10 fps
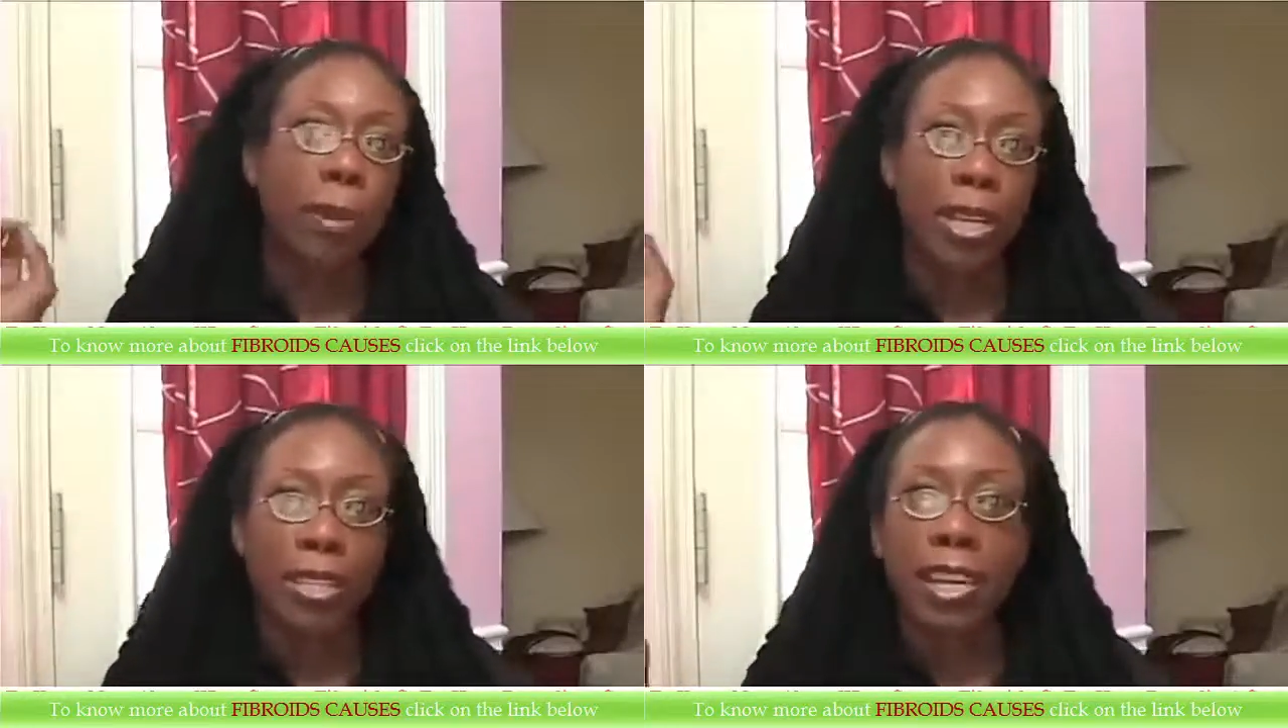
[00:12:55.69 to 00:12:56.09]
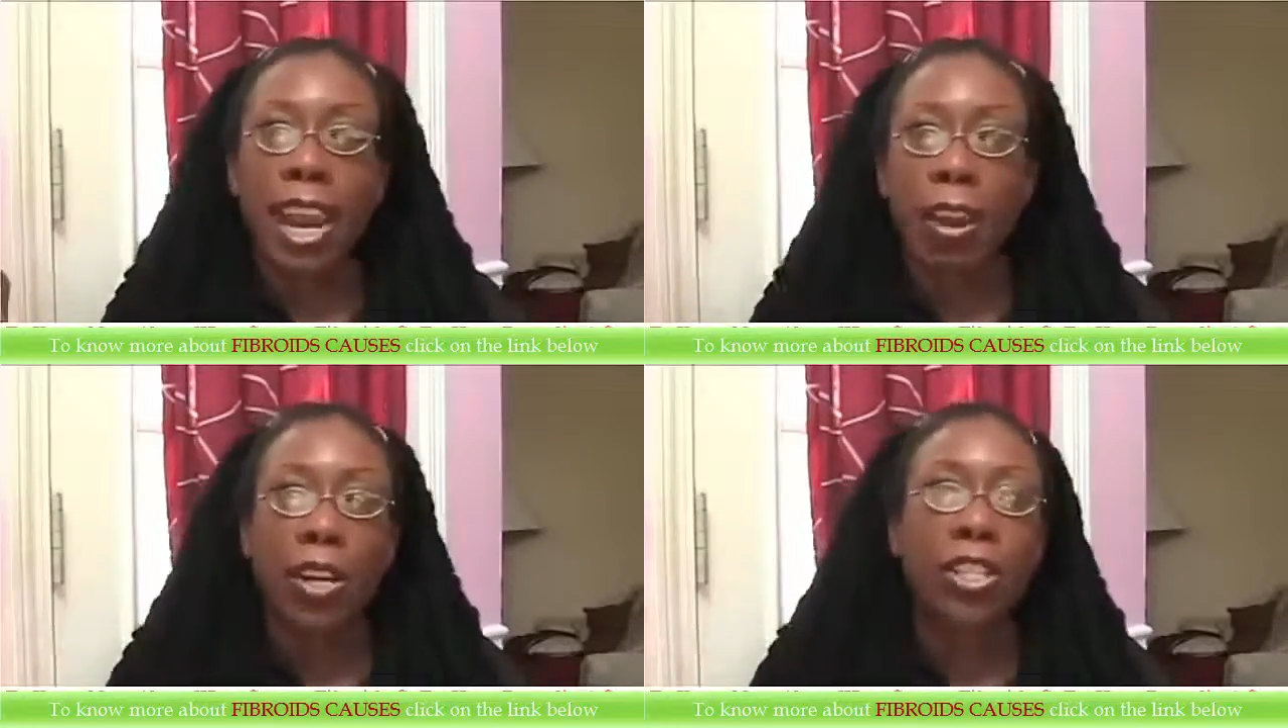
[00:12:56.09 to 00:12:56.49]

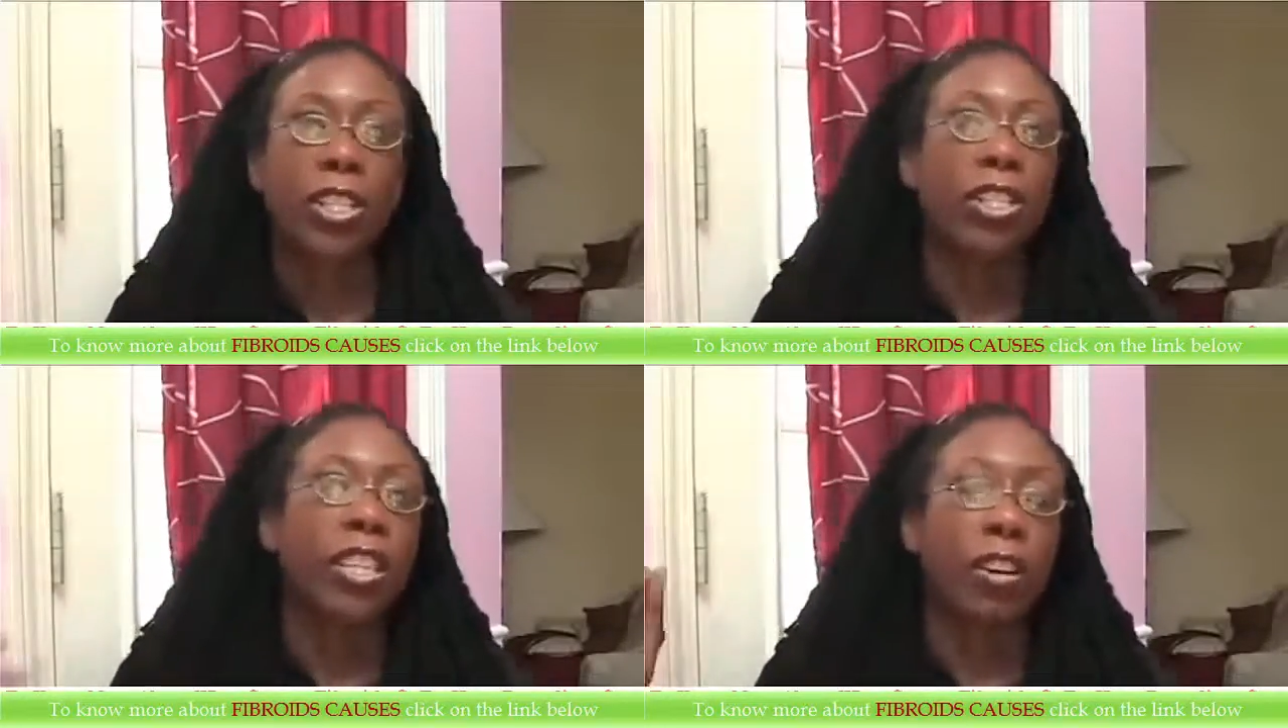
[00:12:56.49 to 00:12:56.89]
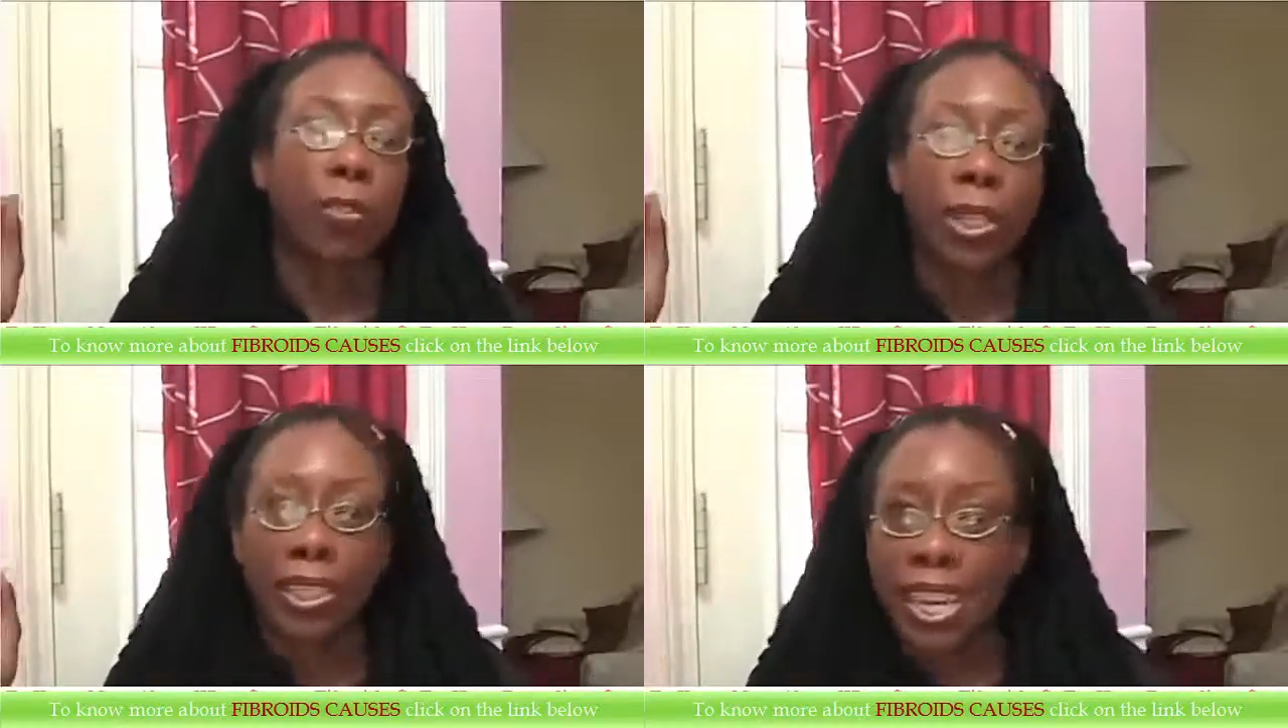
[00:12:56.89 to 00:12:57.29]
miscarriages, their
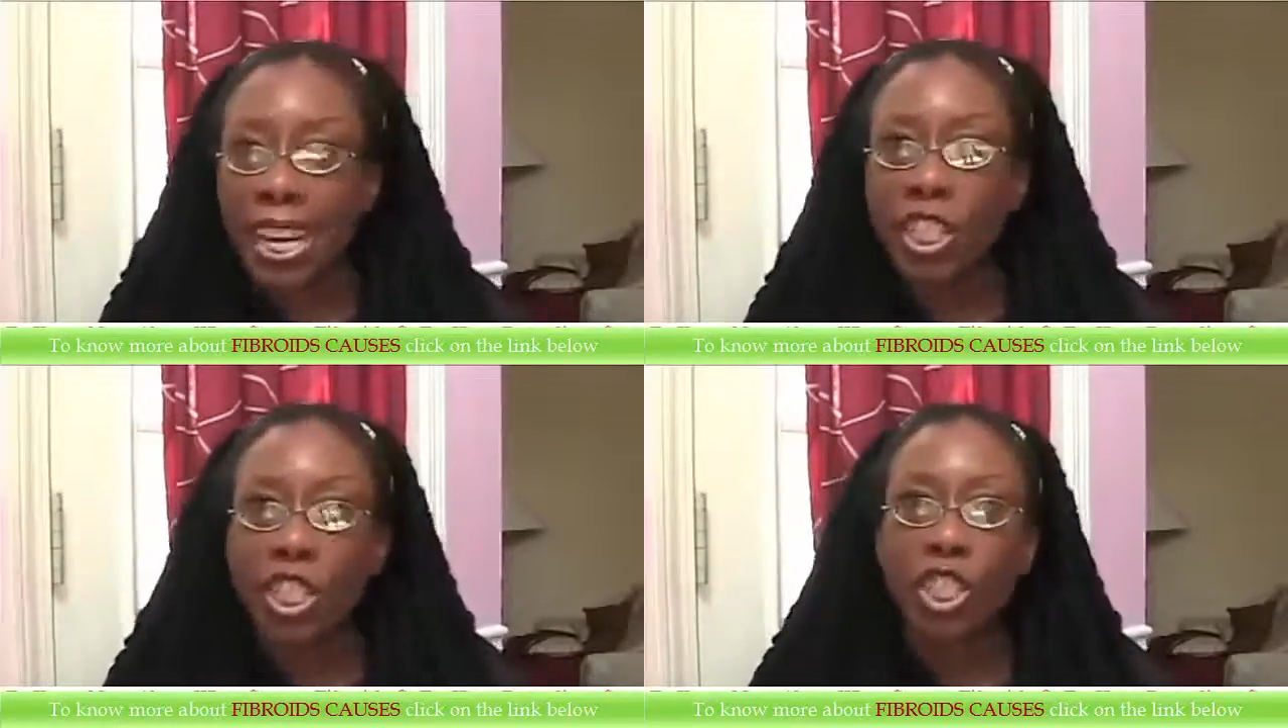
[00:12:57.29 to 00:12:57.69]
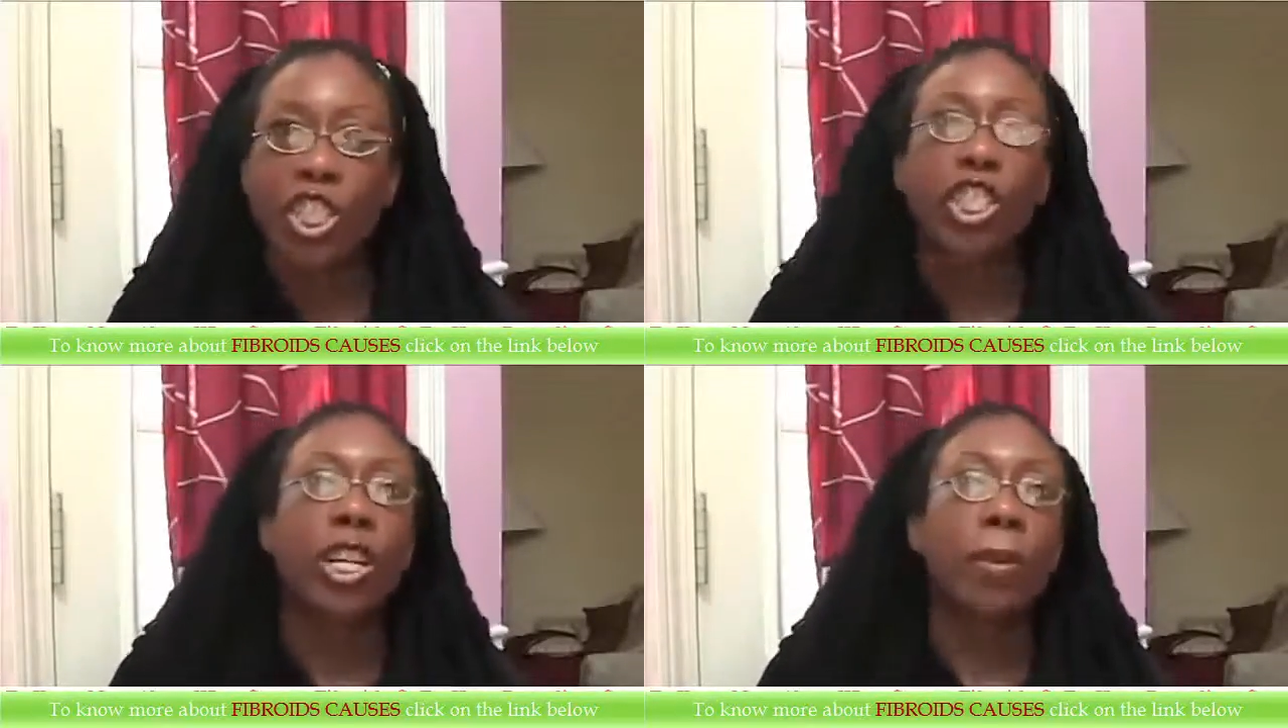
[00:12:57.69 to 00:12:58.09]

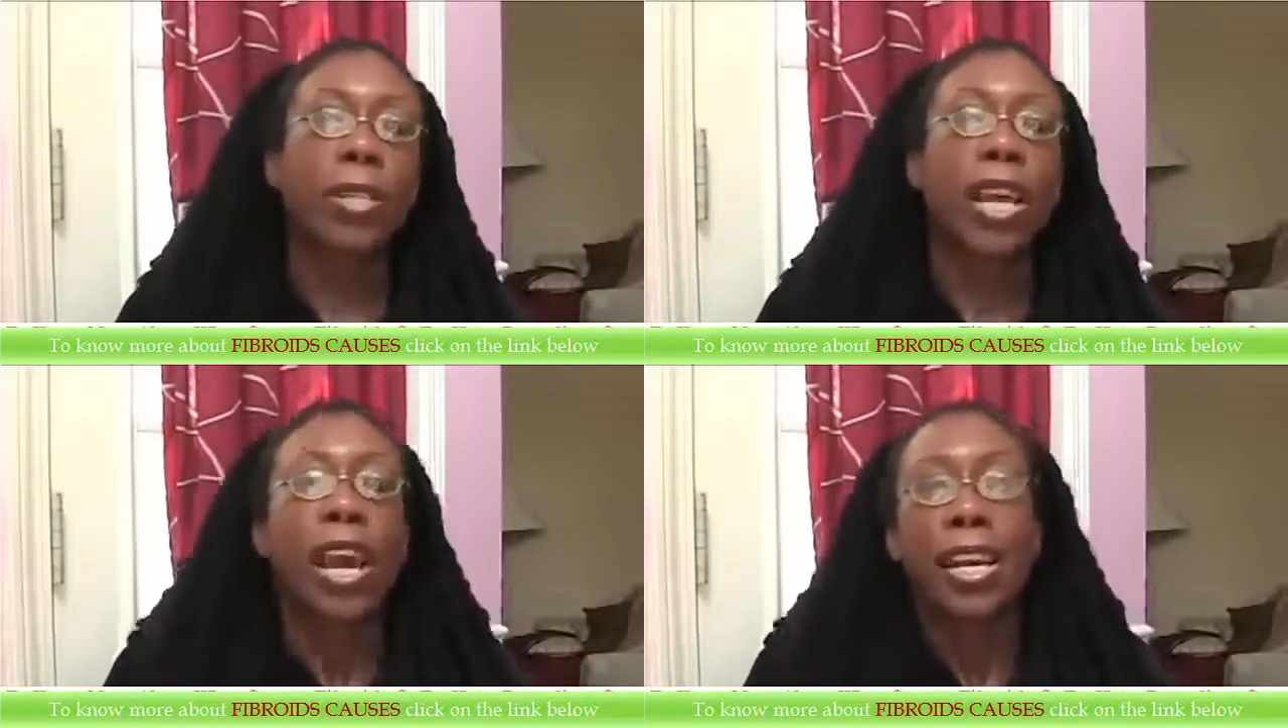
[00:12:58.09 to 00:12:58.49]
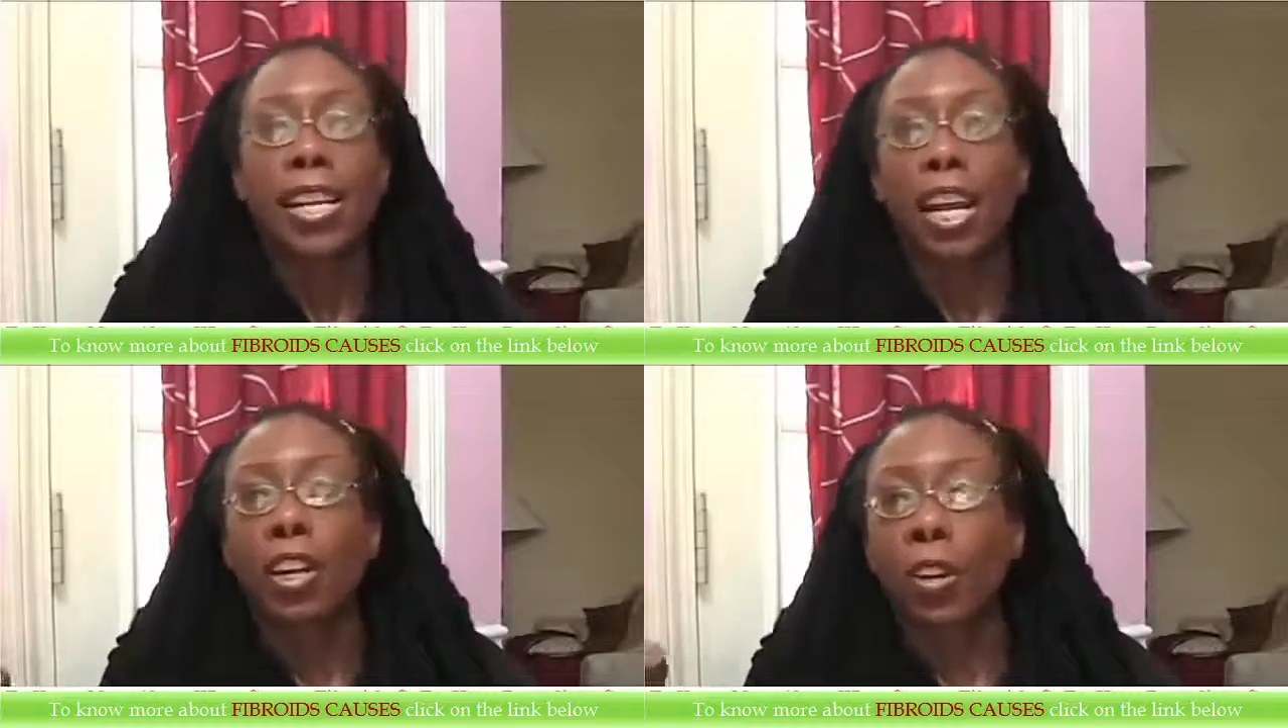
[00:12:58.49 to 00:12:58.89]
relationships,
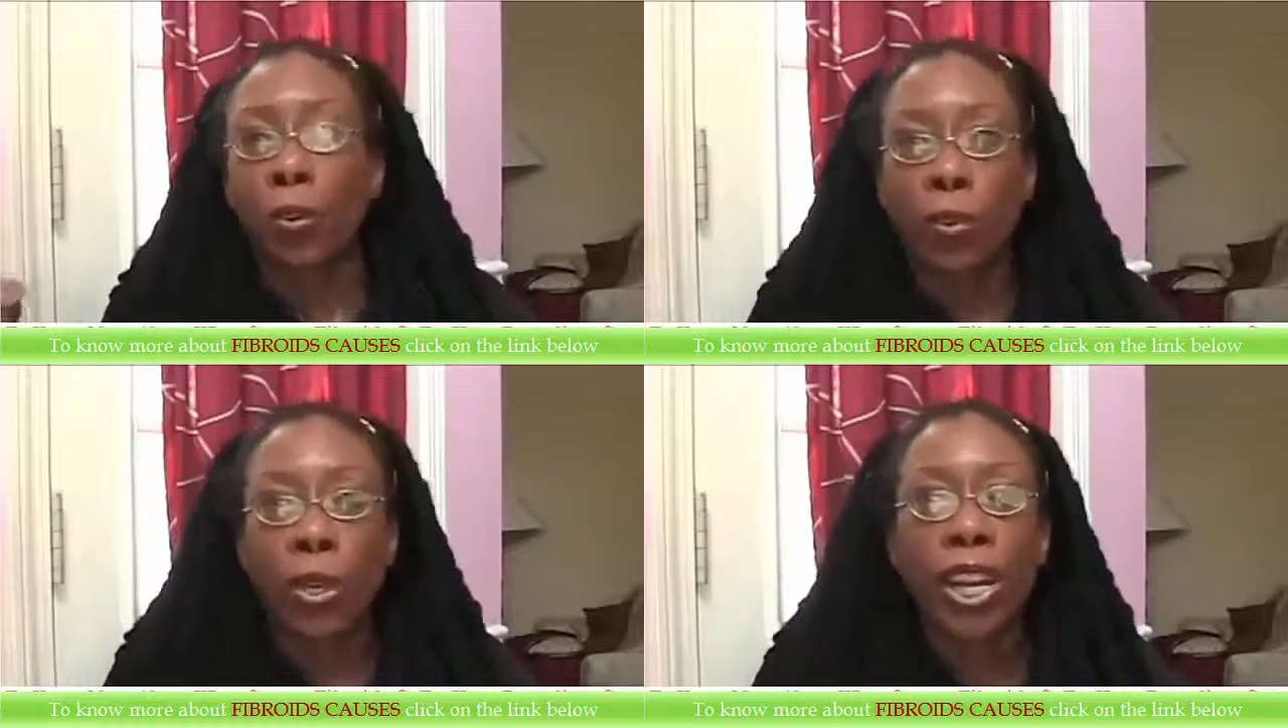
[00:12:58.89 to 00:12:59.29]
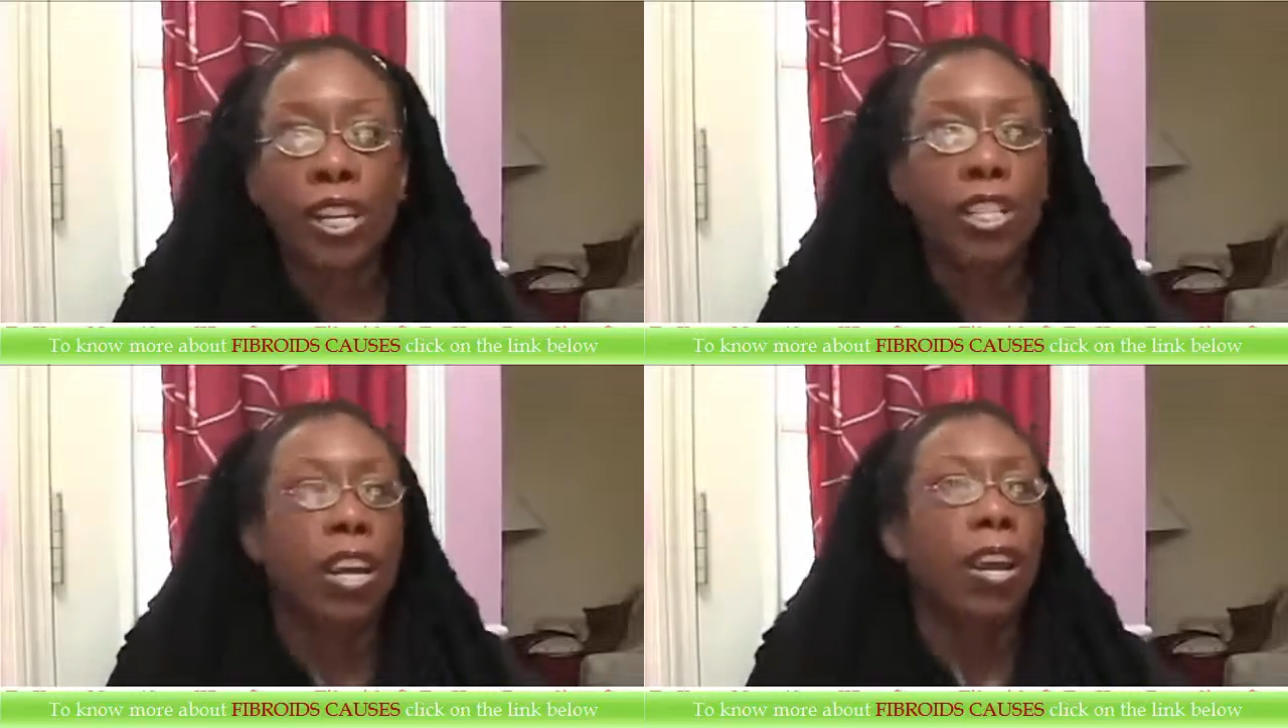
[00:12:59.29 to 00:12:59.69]
their
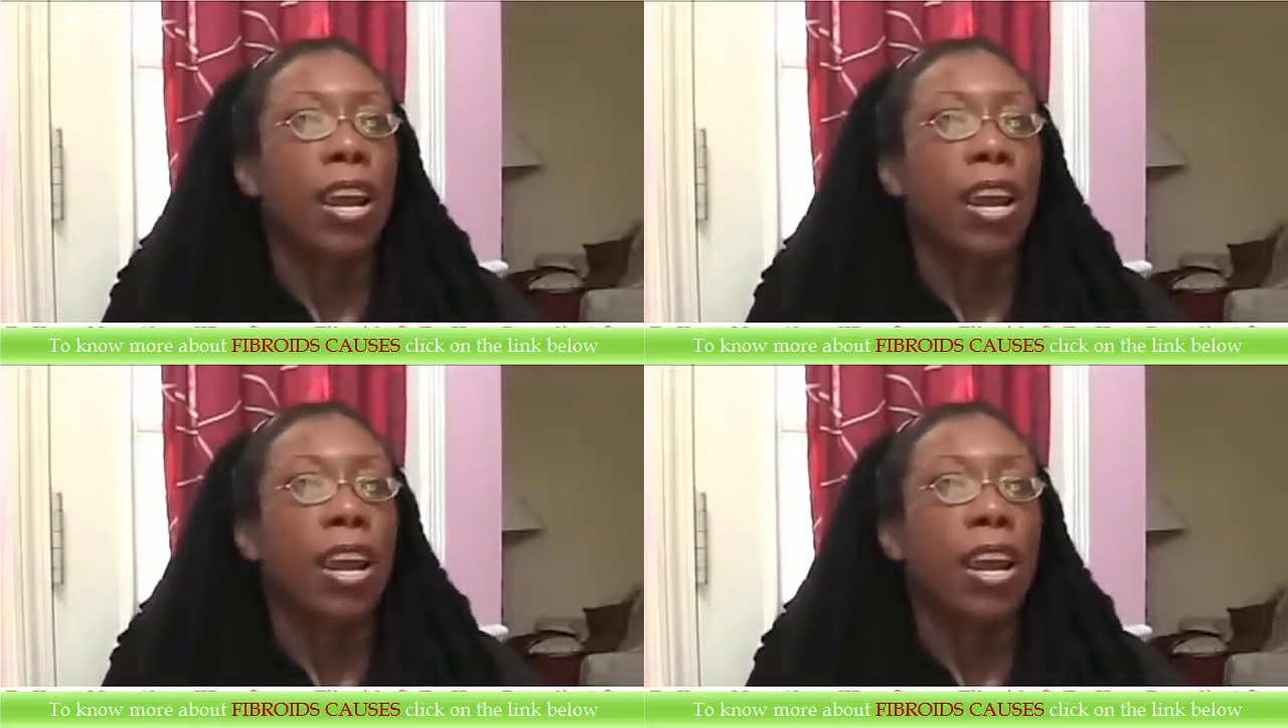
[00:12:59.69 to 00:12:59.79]
careers,